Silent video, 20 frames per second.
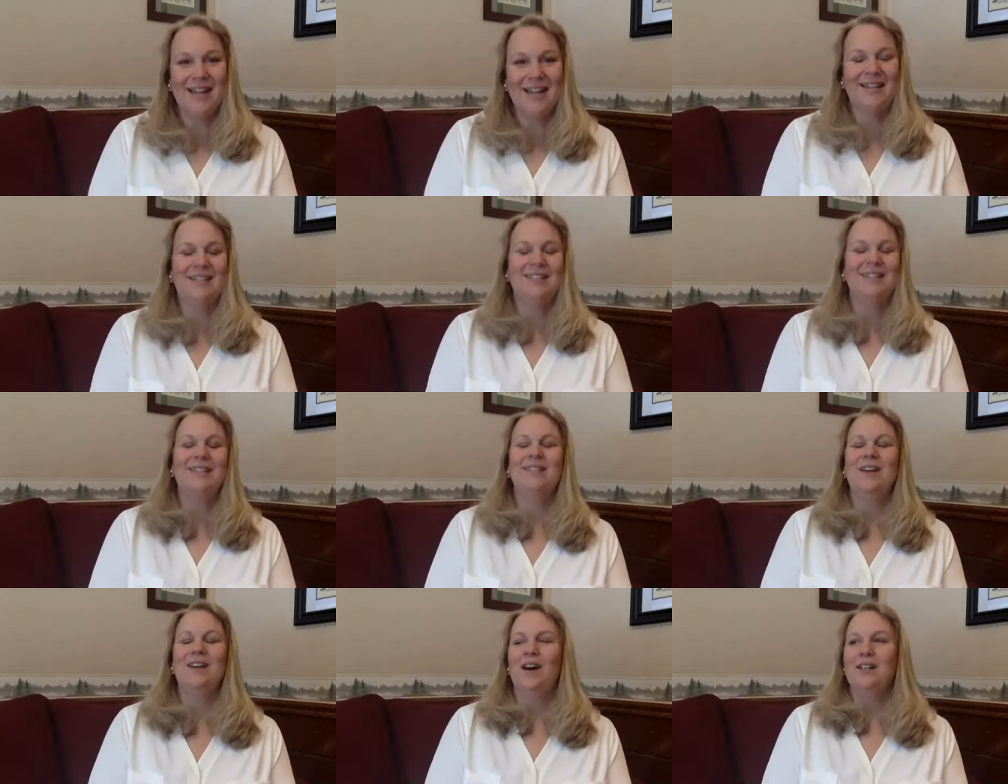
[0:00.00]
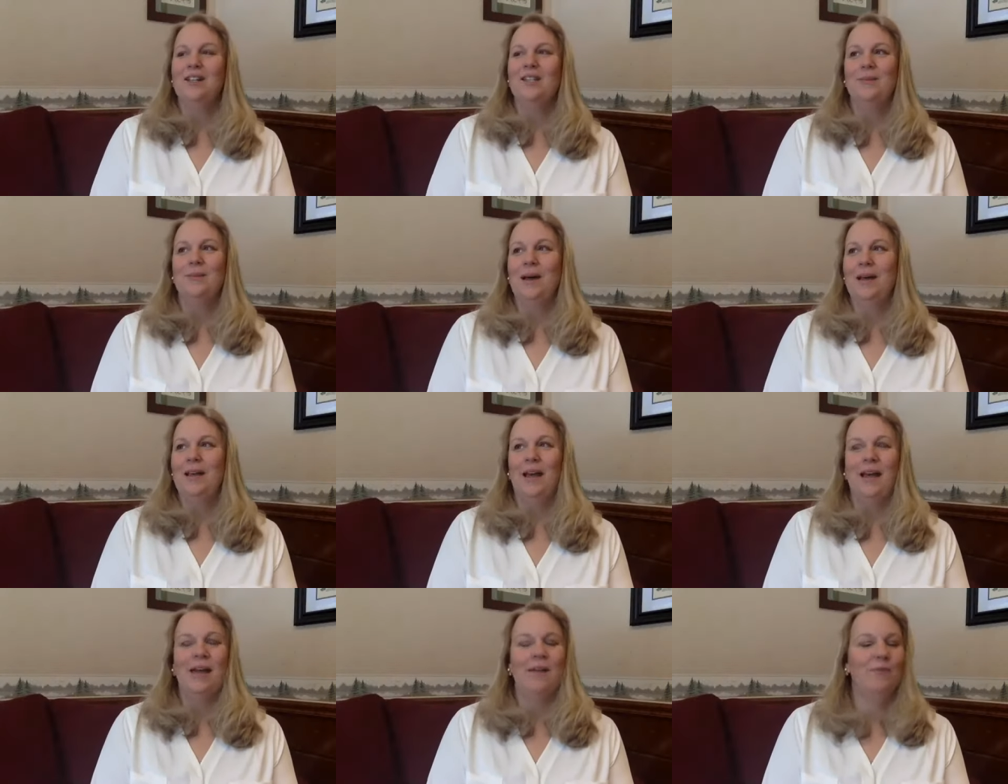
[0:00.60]
This is awesome.
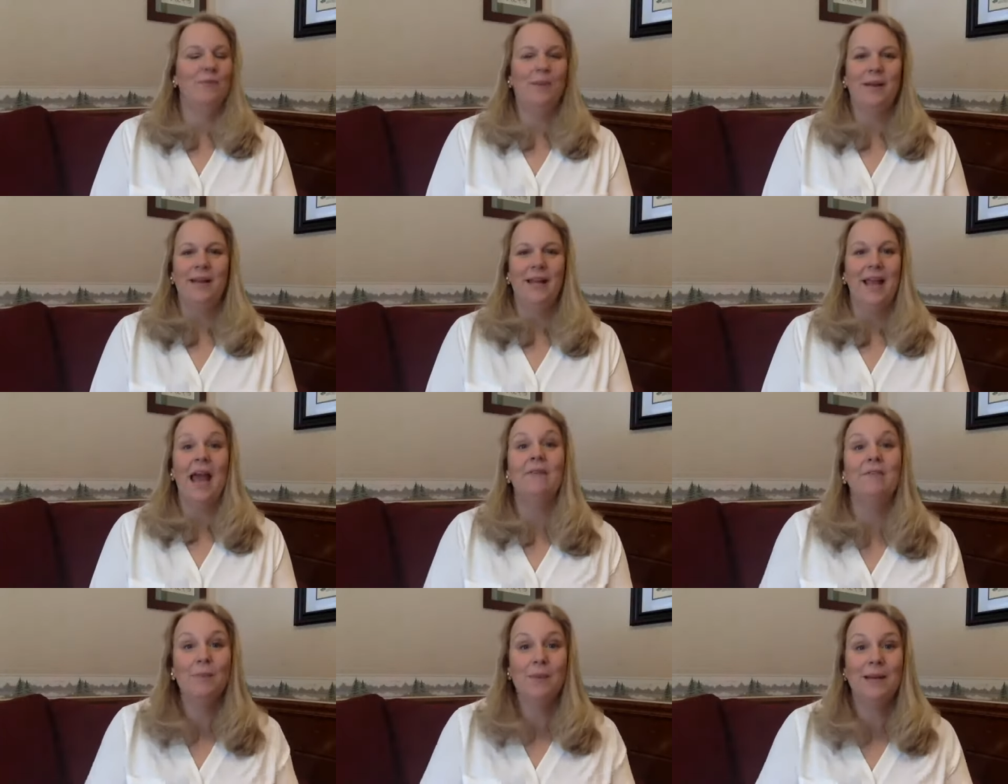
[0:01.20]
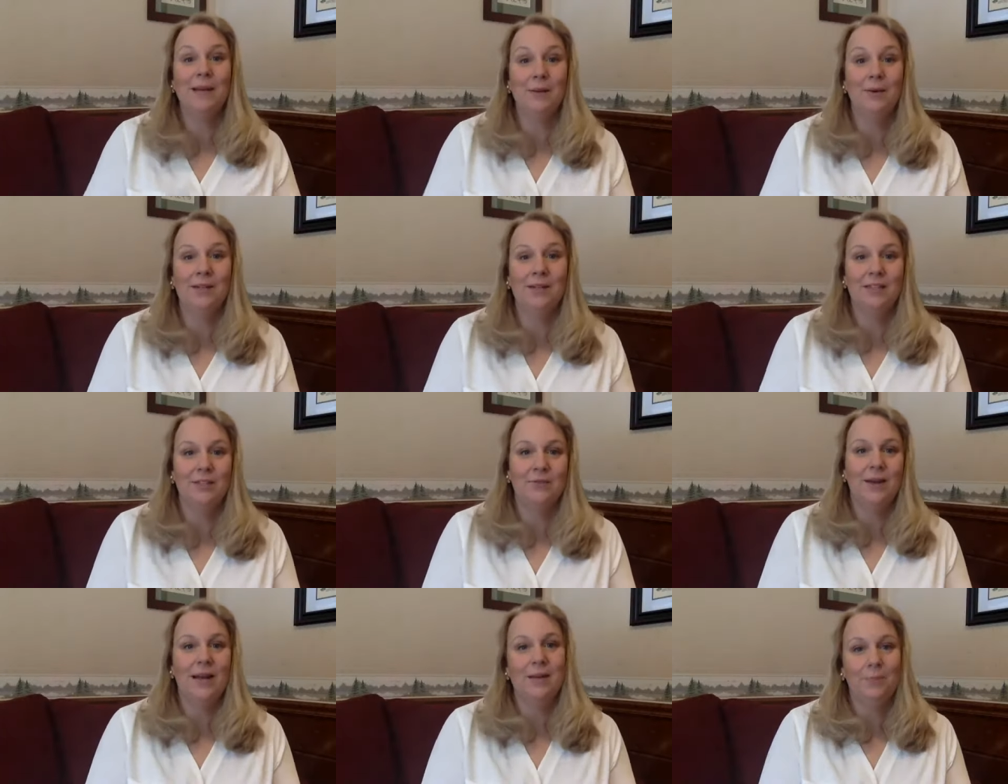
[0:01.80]
Everybody
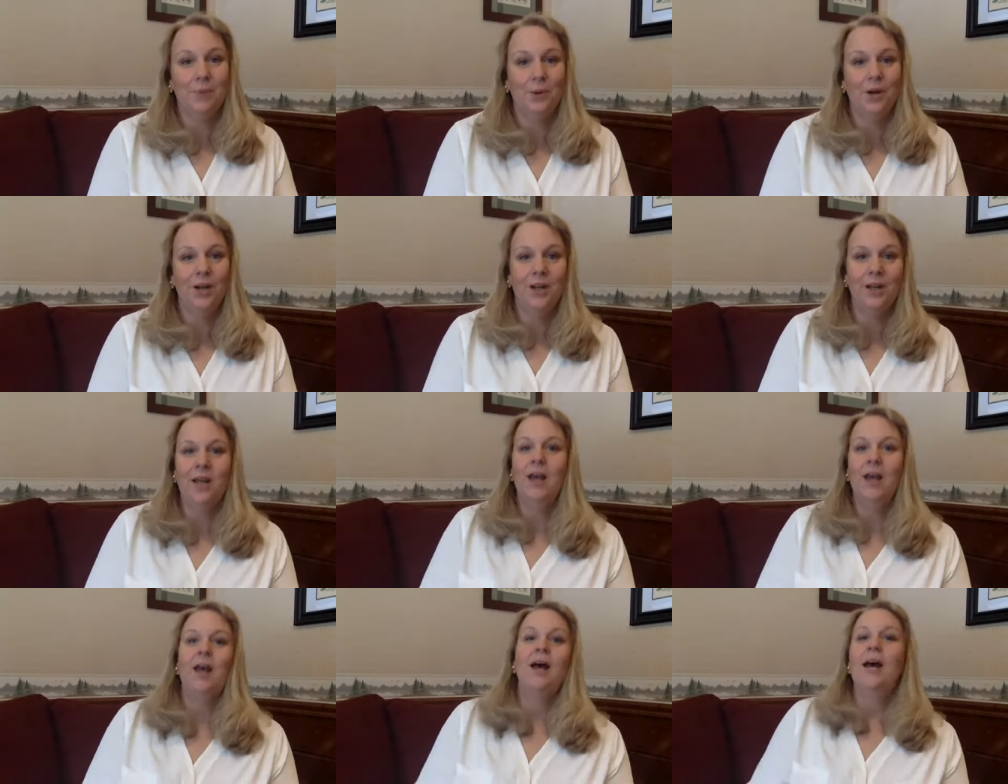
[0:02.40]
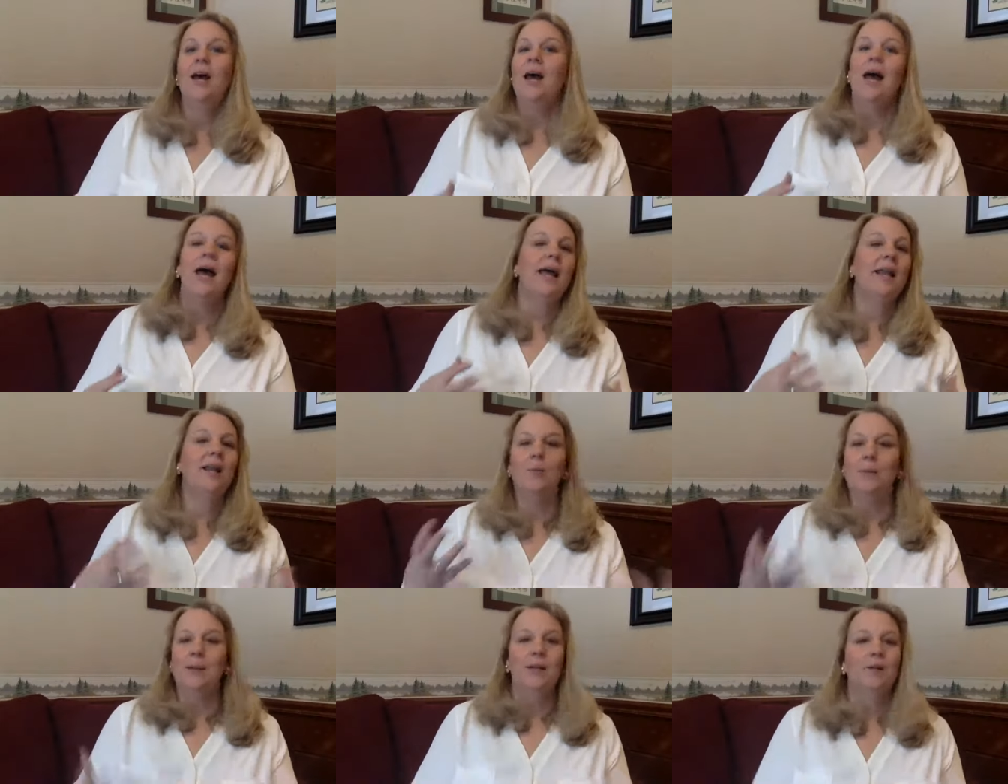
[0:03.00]
wants to write a book
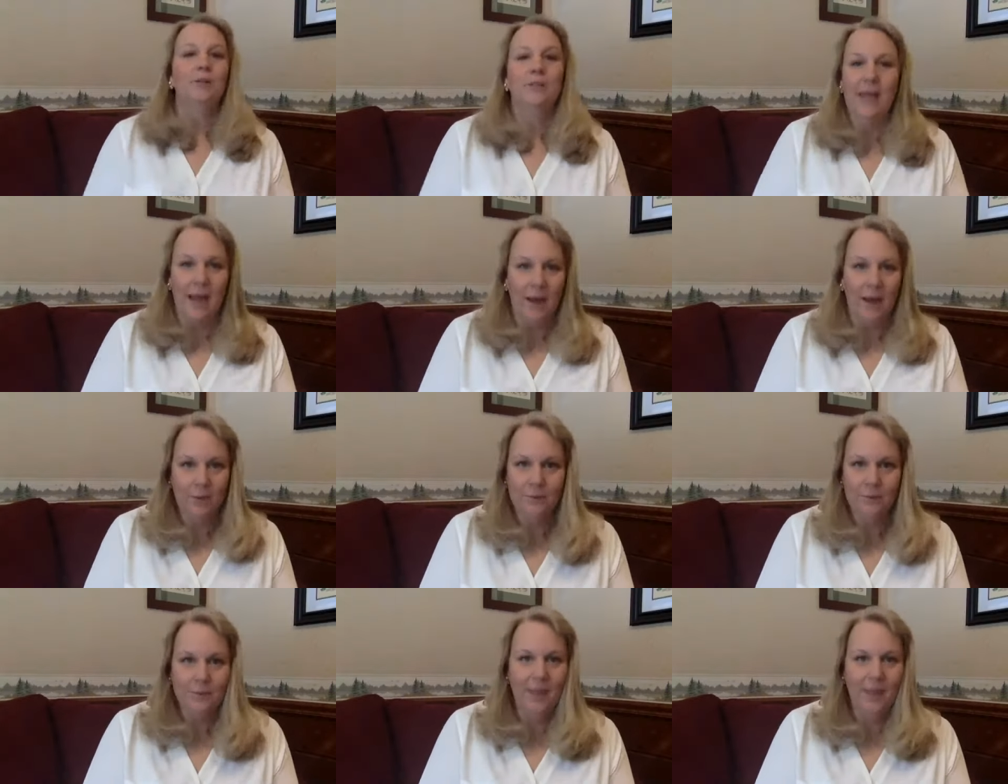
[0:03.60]
and nobody knows how.